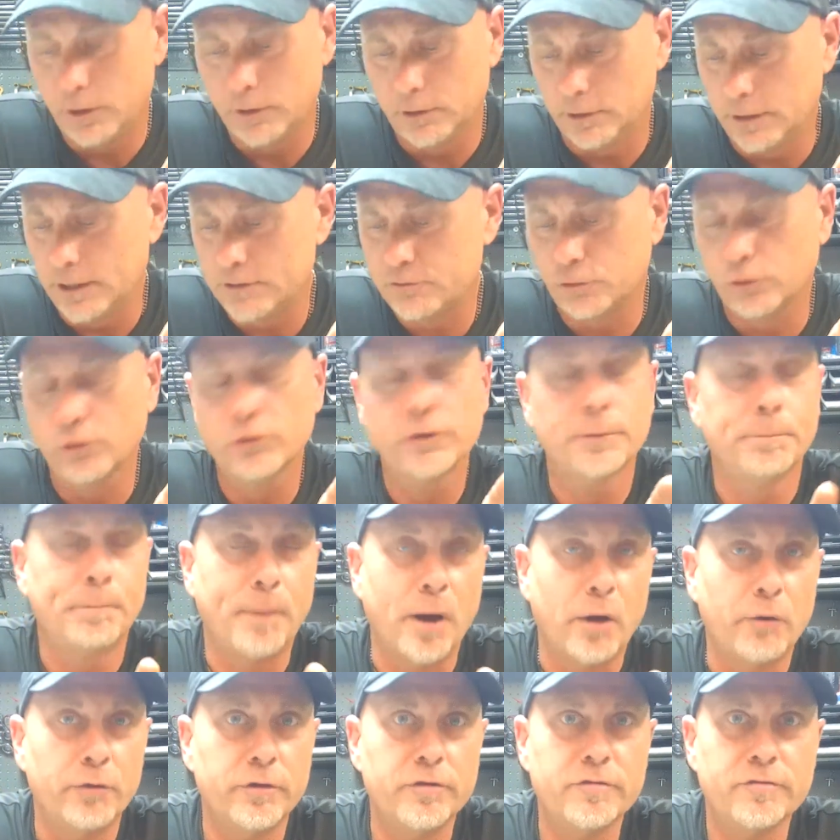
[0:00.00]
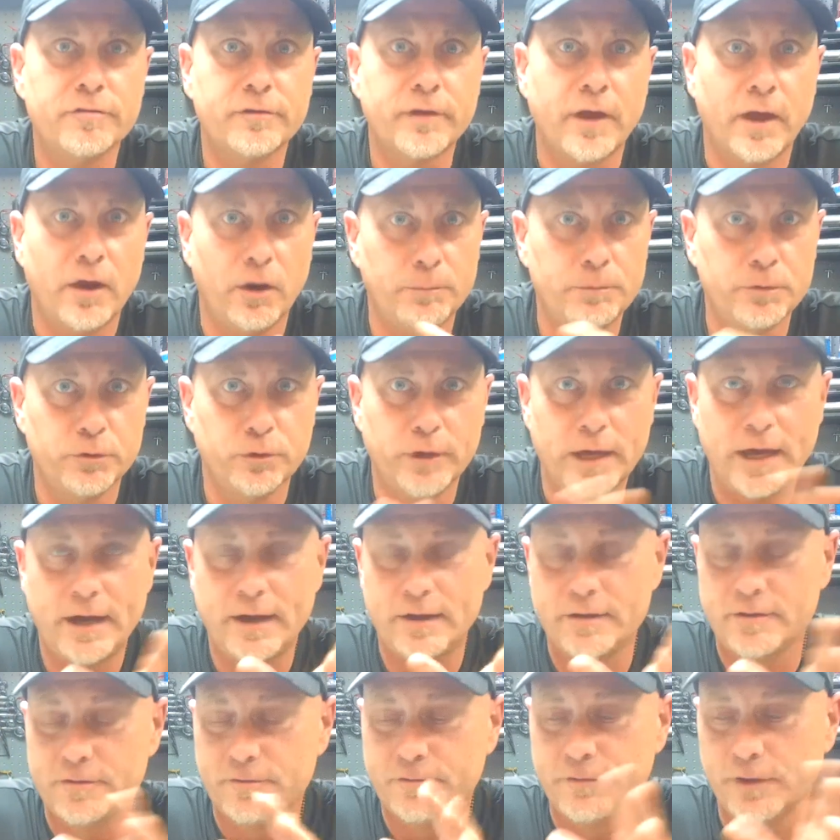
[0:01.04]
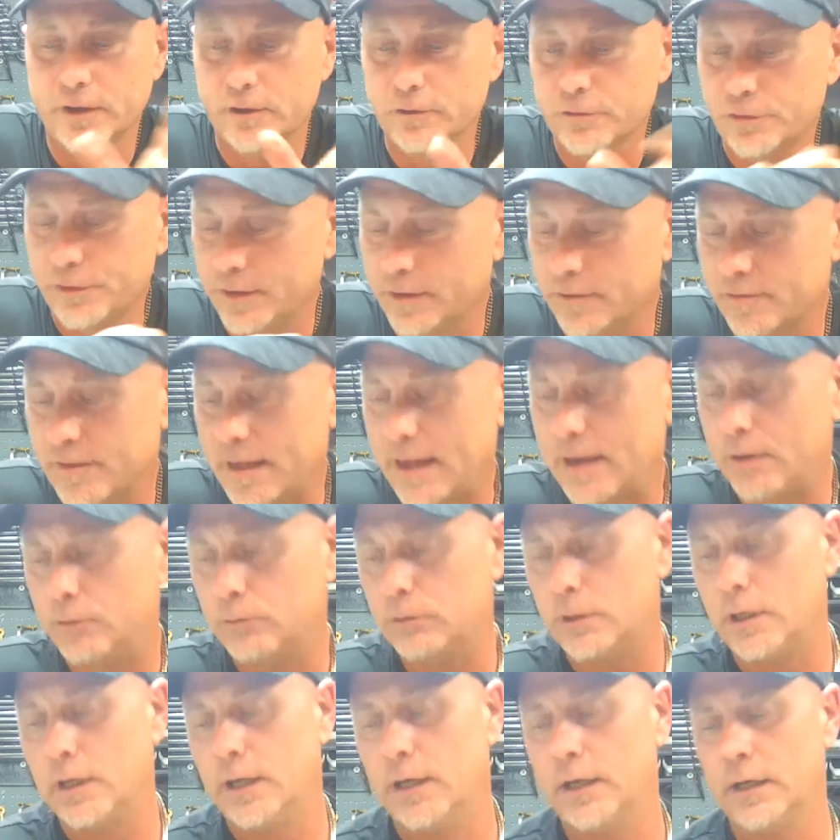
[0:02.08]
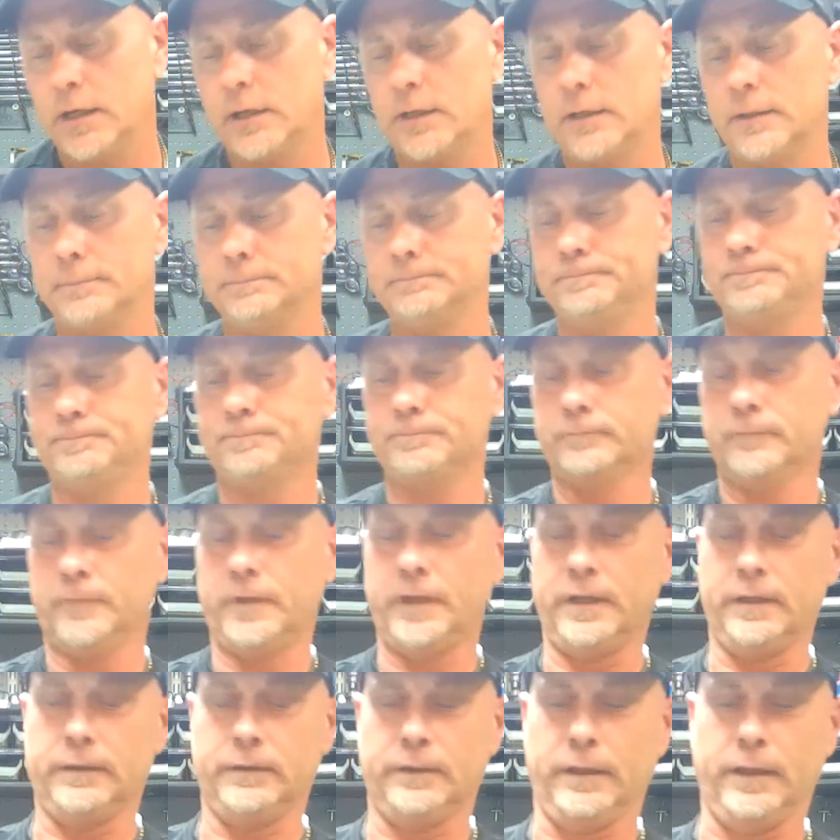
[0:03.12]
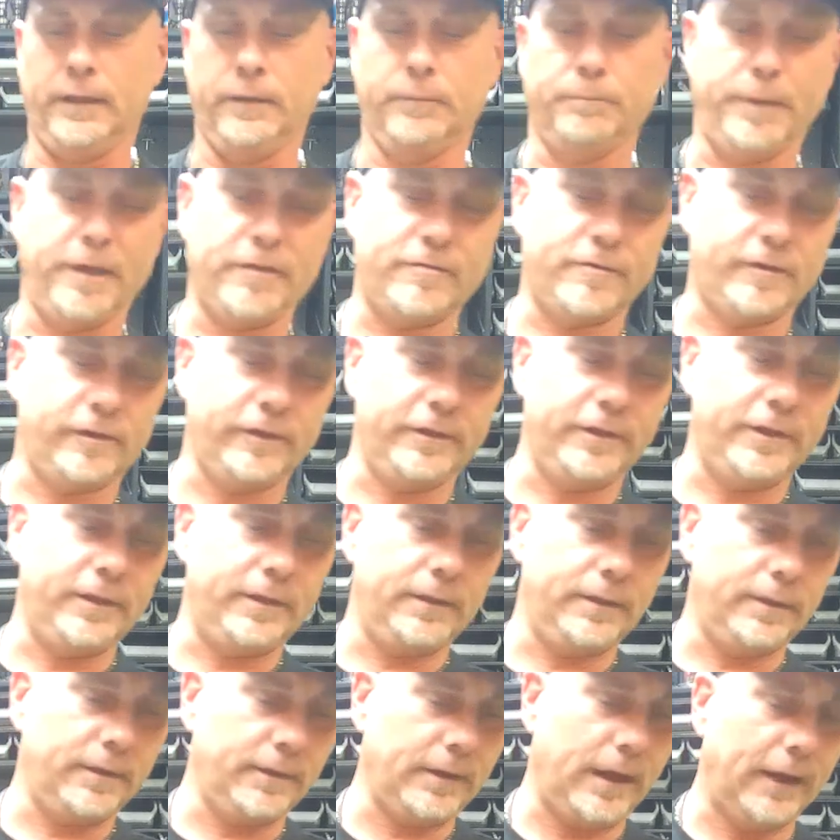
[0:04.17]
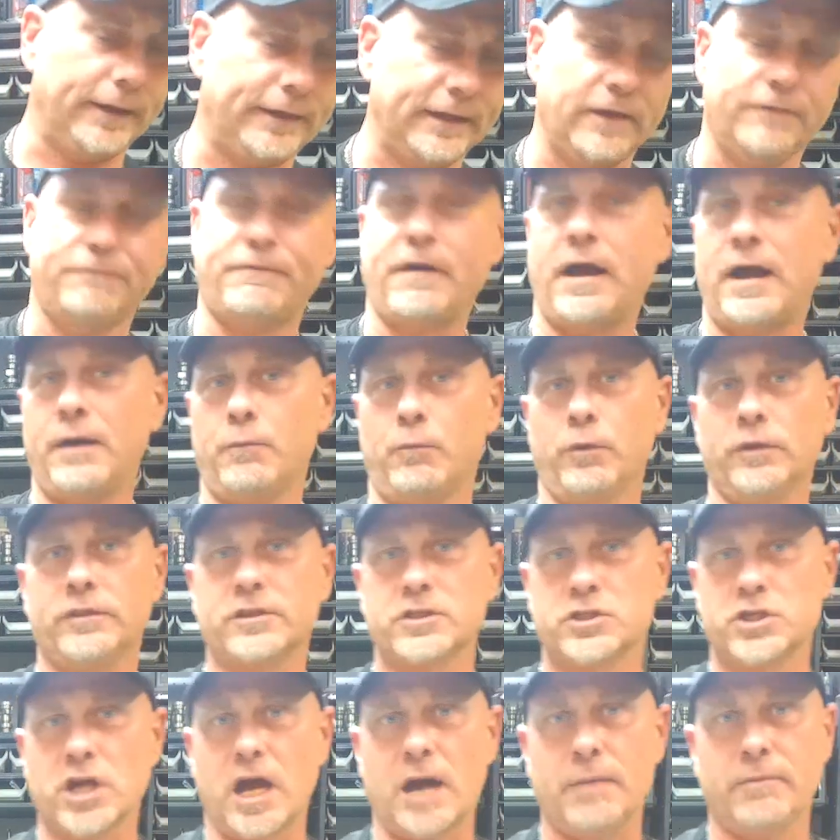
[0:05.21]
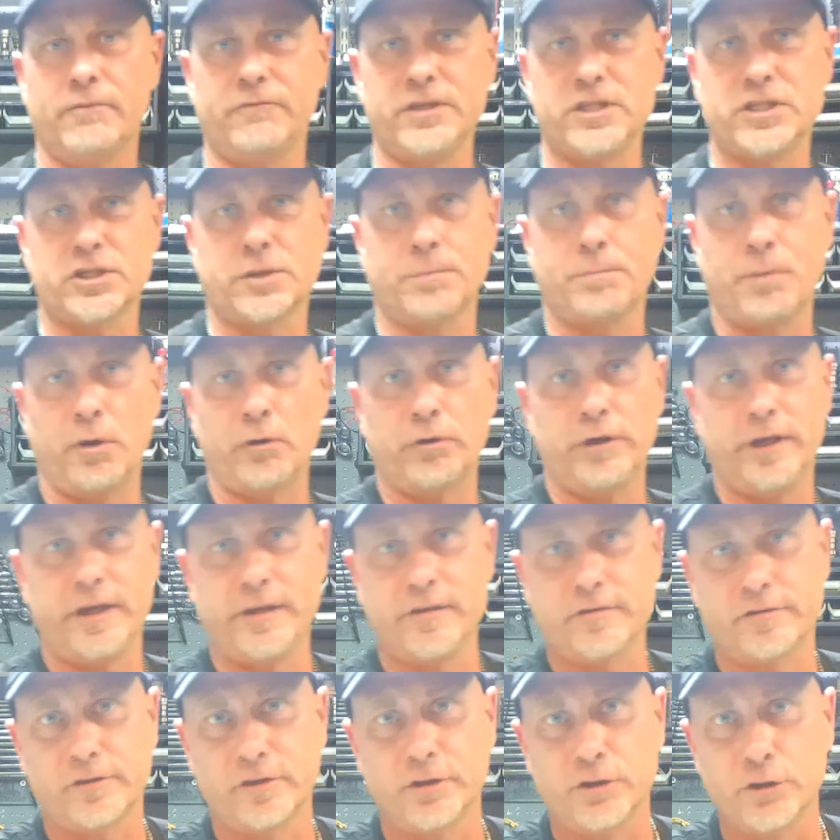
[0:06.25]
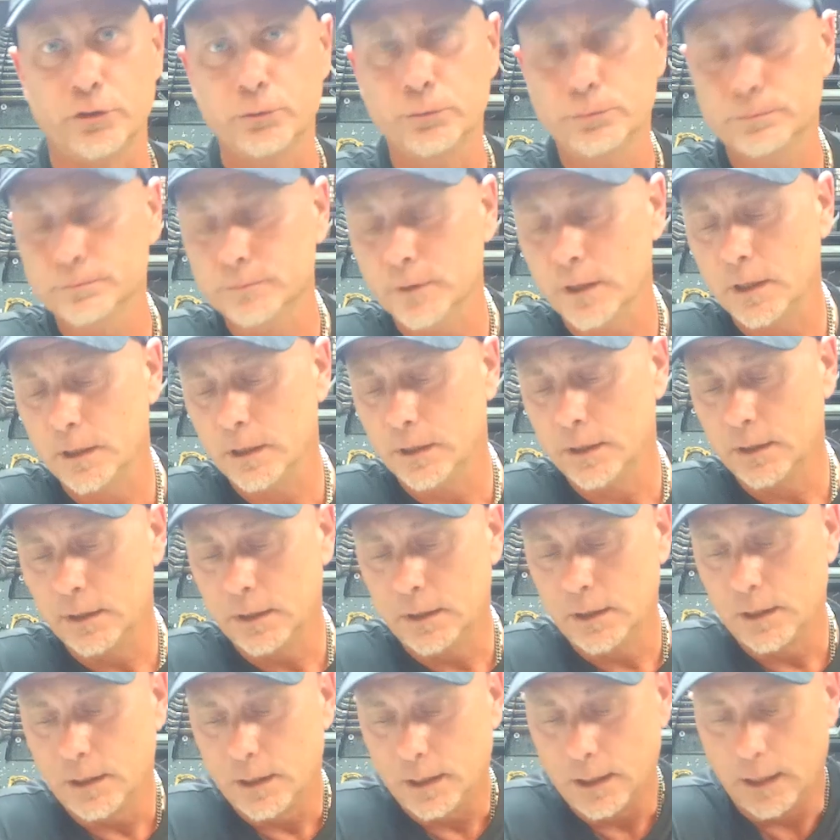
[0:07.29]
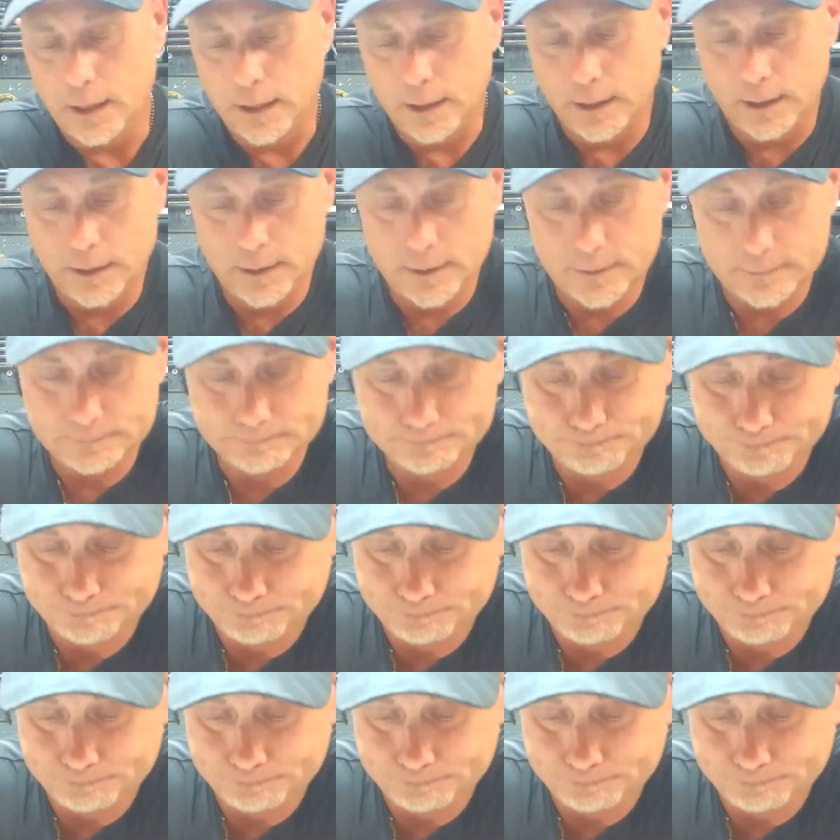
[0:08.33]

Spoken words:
electrical components to help you guys figure things out and basically identify what the job of each component is to do. Kind